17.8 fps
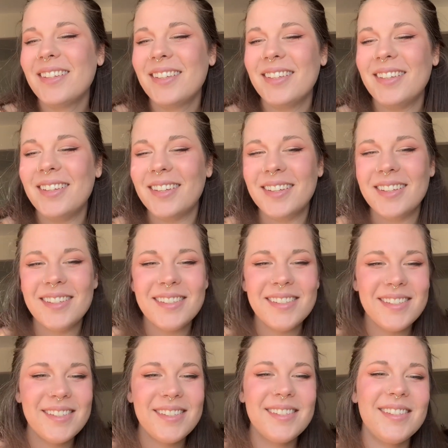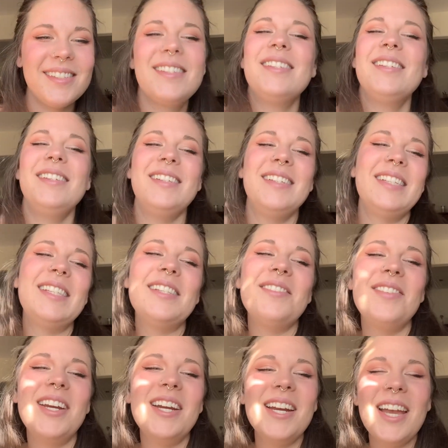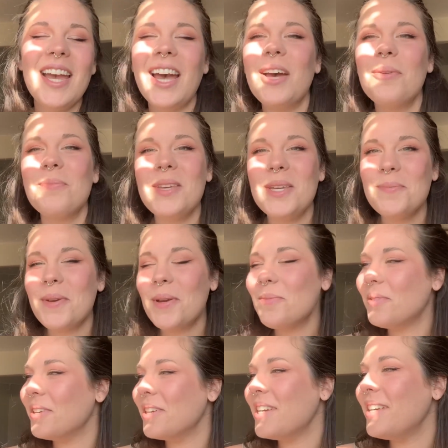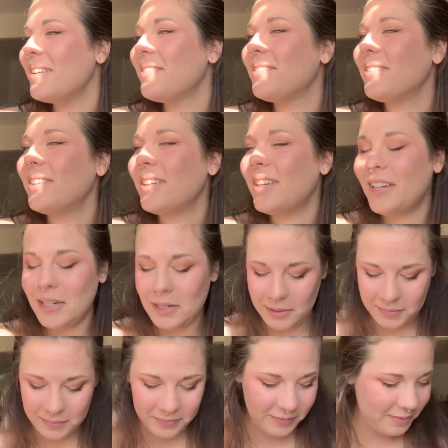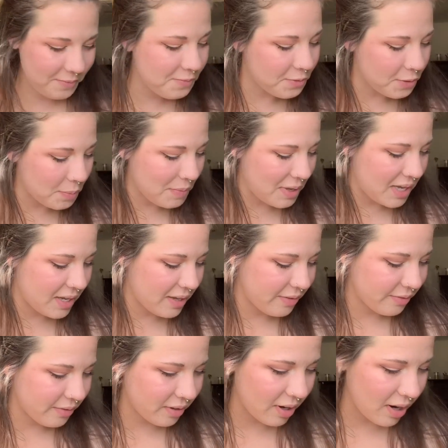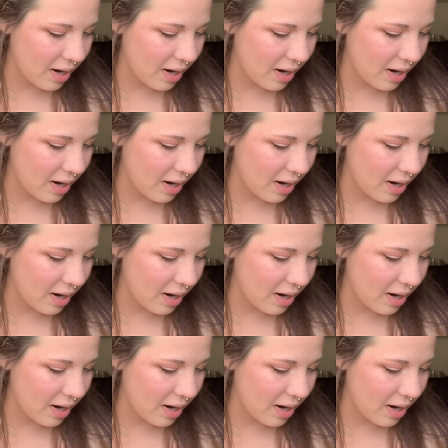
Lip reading: Because it's a very happy memory for me and for